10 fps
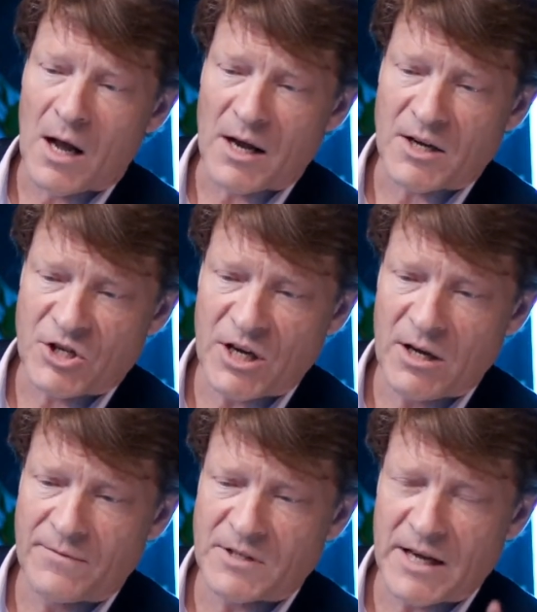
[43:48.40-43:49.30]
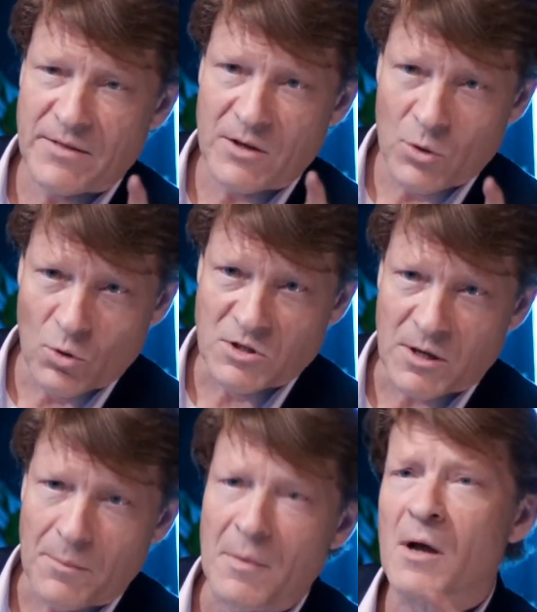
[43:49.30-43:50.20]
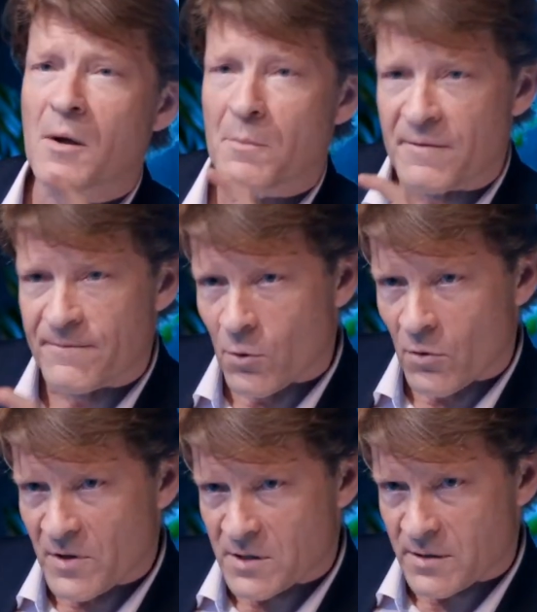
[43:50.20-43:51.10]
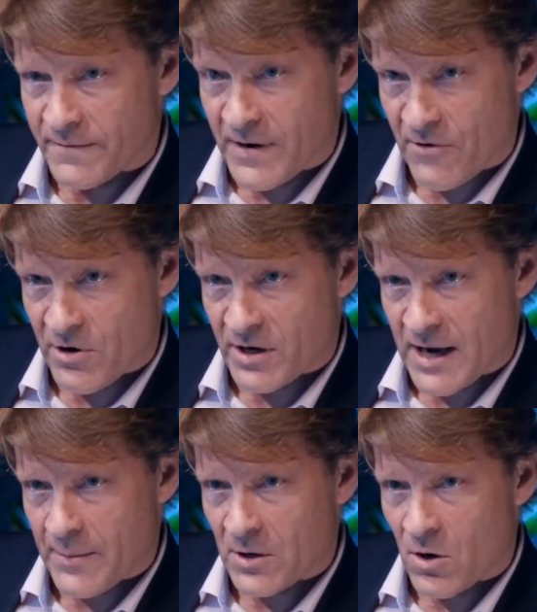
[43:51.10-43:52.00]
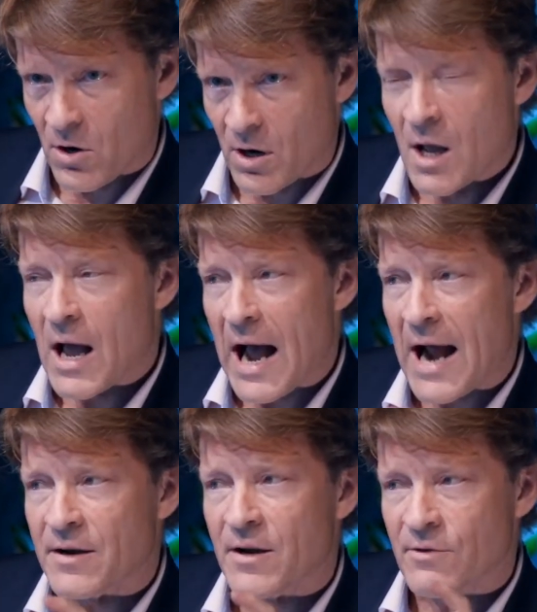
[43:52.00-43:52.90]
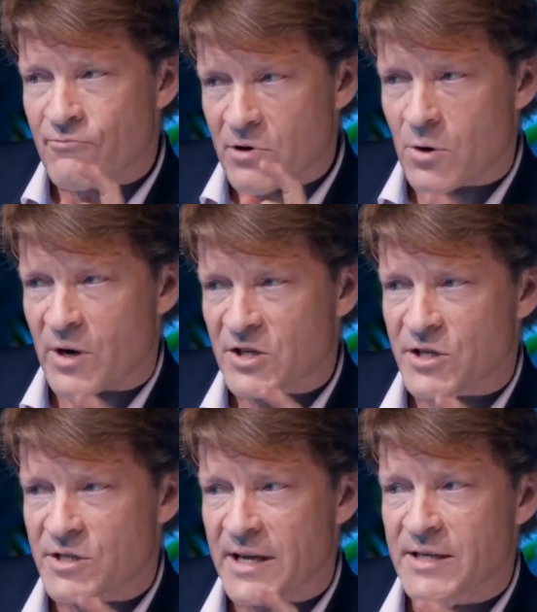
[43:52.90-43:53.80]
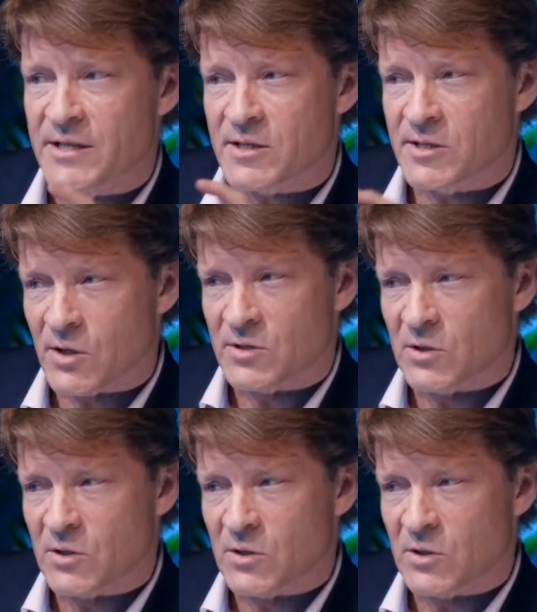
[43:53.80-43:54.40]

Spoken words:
achieved in the autumn before the variant came along. And the real question is it sod's